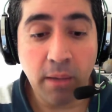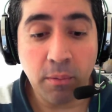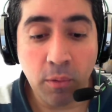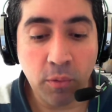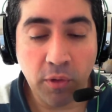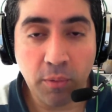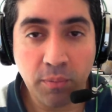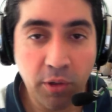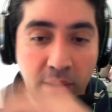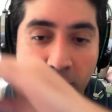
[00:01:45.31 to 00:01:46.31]
And also,
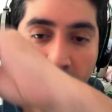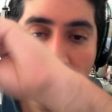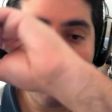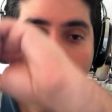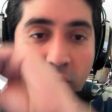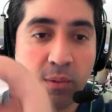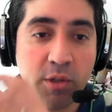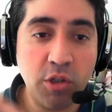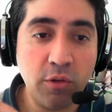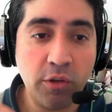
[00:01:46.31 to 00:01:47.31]
sorry, I forgot to
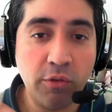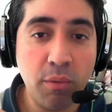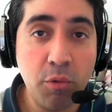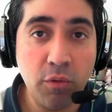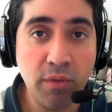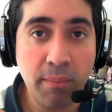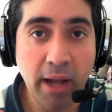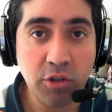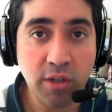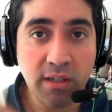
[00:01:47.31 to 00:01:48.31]
mention, you've got to remove the
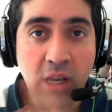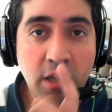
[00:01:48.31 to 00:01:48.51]
batteries.